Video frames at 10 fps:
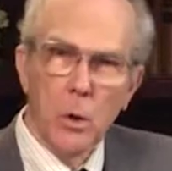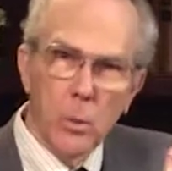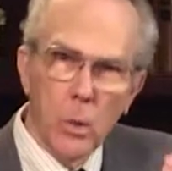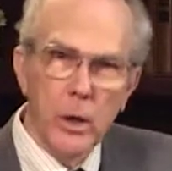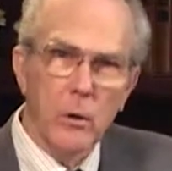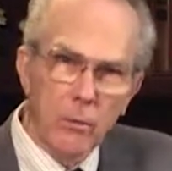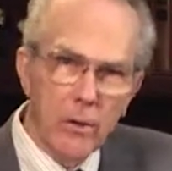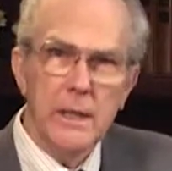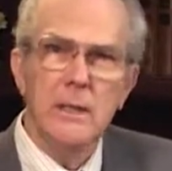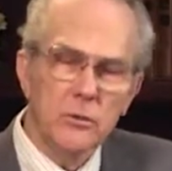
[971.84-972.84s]
where
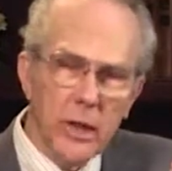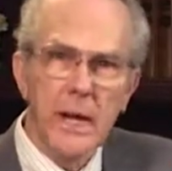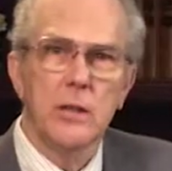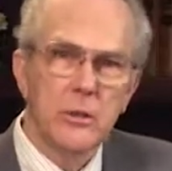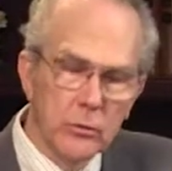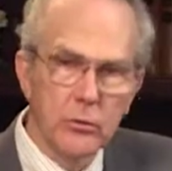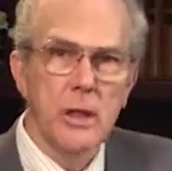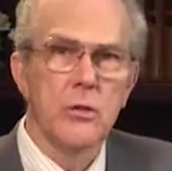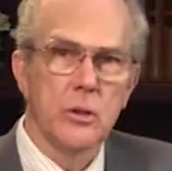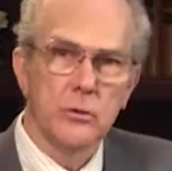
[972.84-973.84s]
these
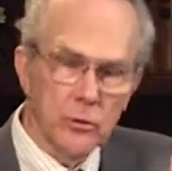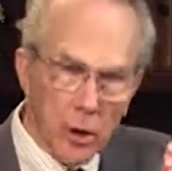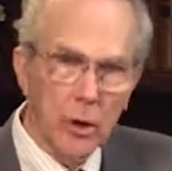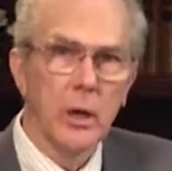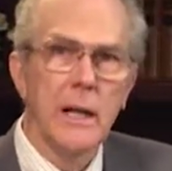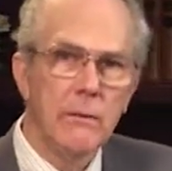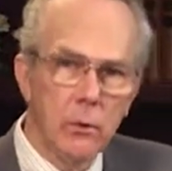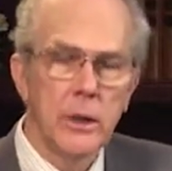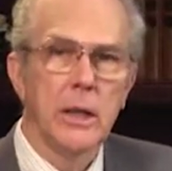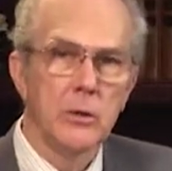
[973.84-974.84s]
accusations are
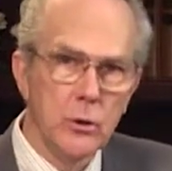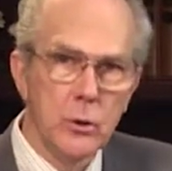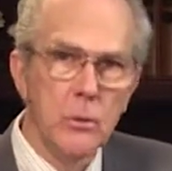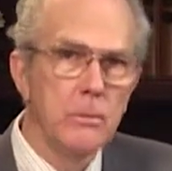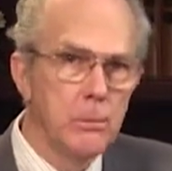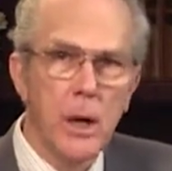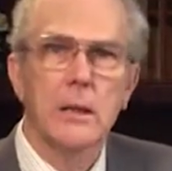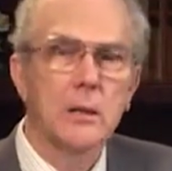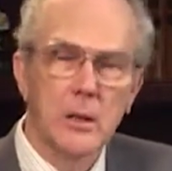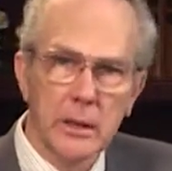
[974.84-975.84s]
leveled at you
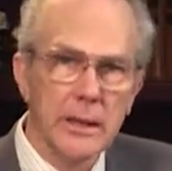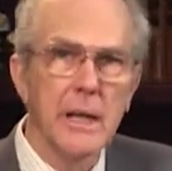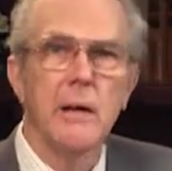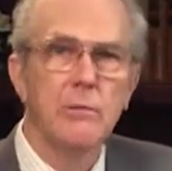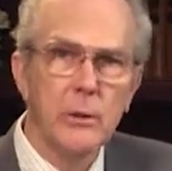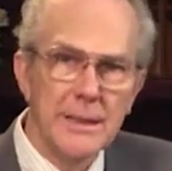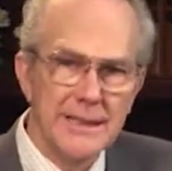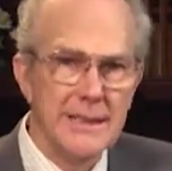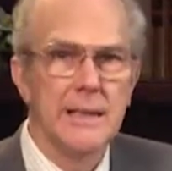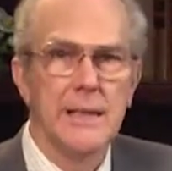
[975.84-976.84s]
practically every
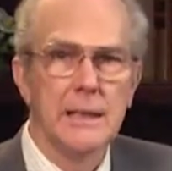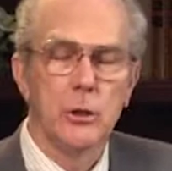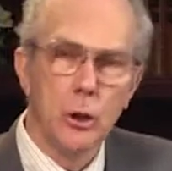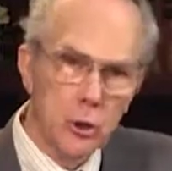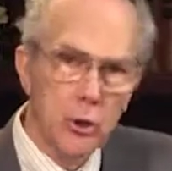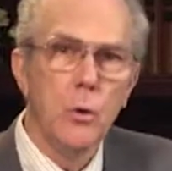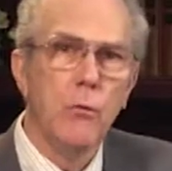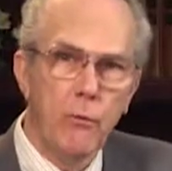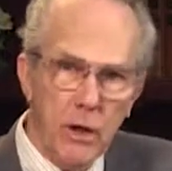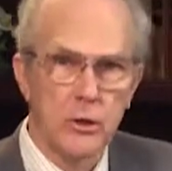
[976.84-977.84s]
day? Could you
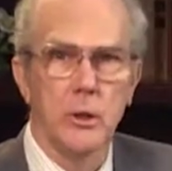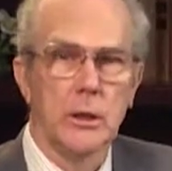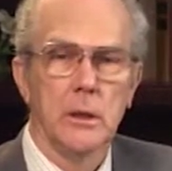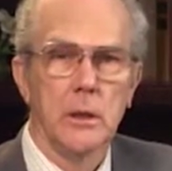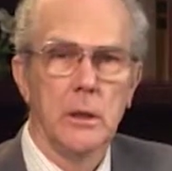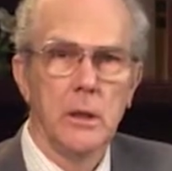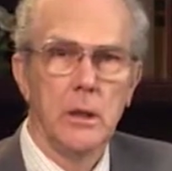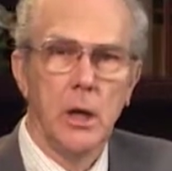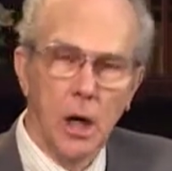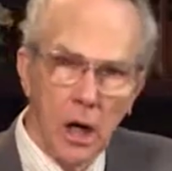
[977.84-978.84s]
function
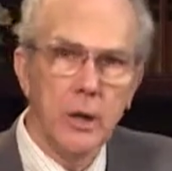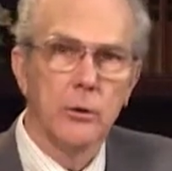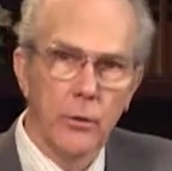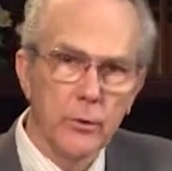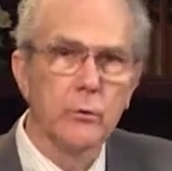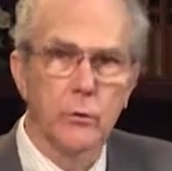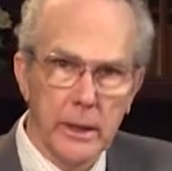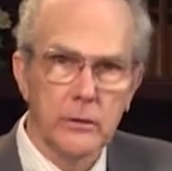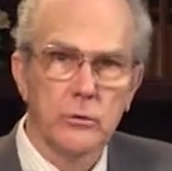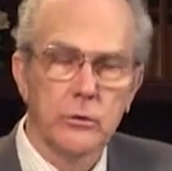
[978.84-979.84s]
under the
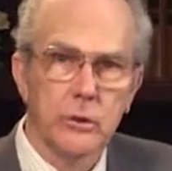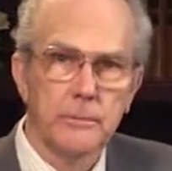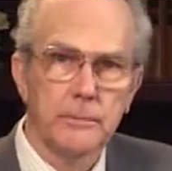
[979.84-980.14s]
stress?